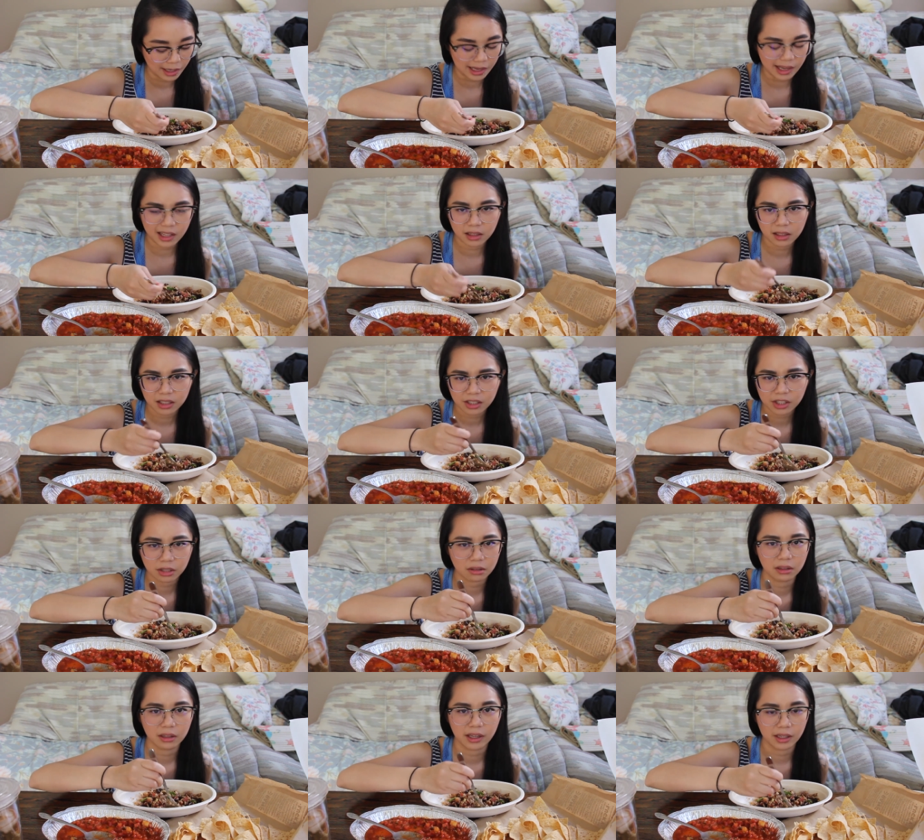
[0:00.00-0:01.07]
English
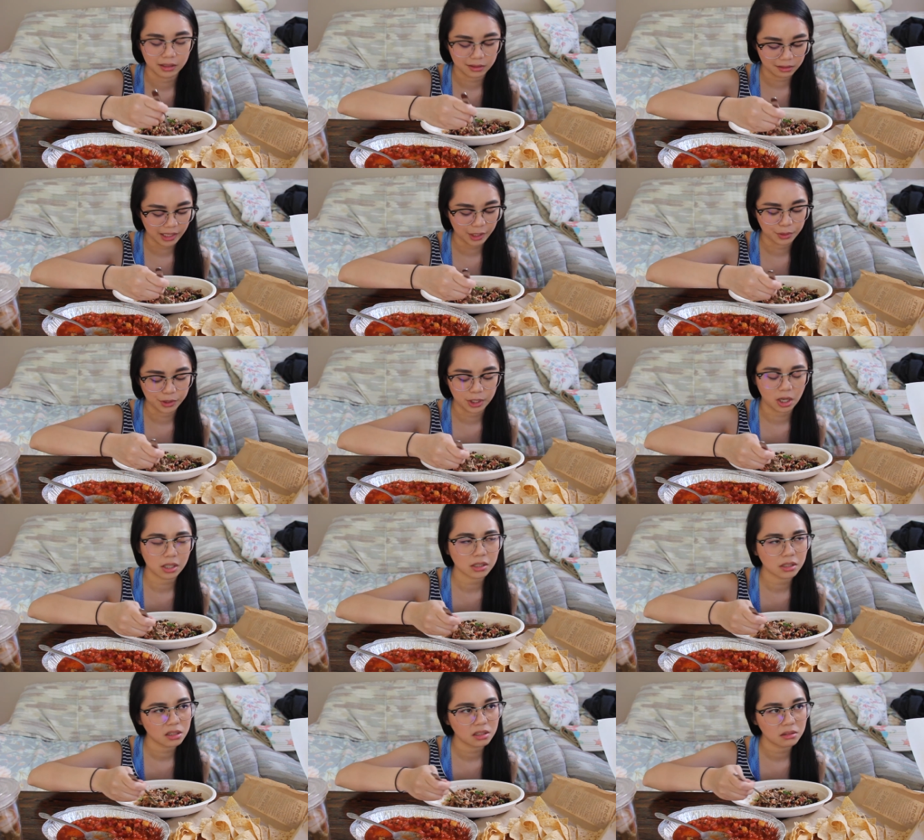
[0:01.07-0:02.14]
or like language
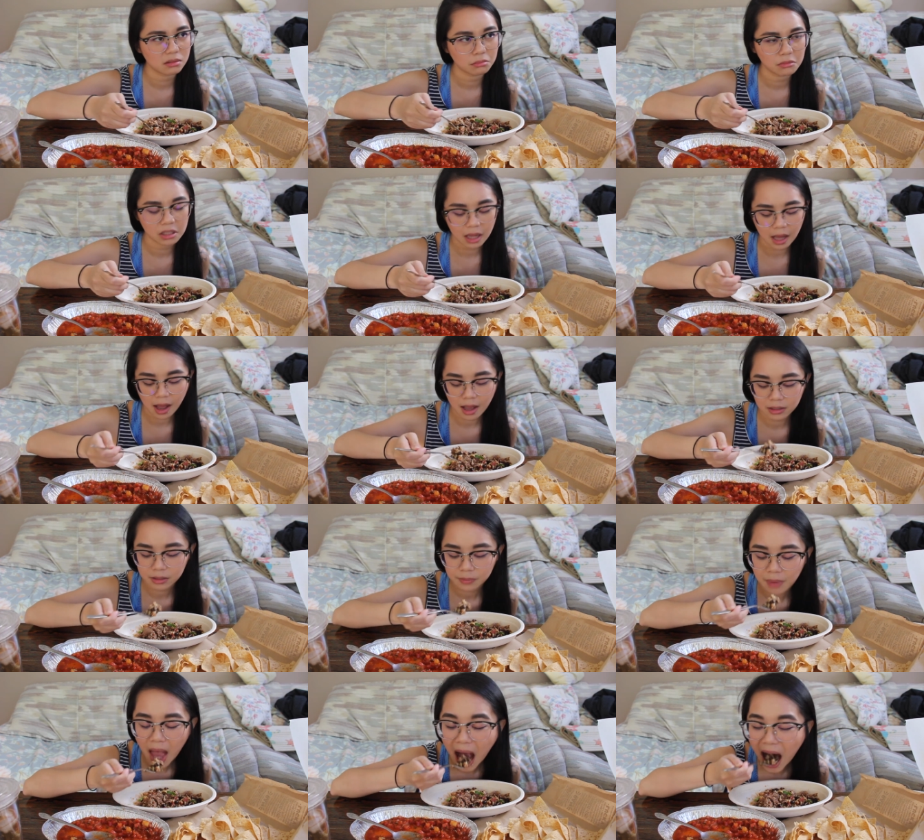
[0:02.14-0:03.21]
arts class.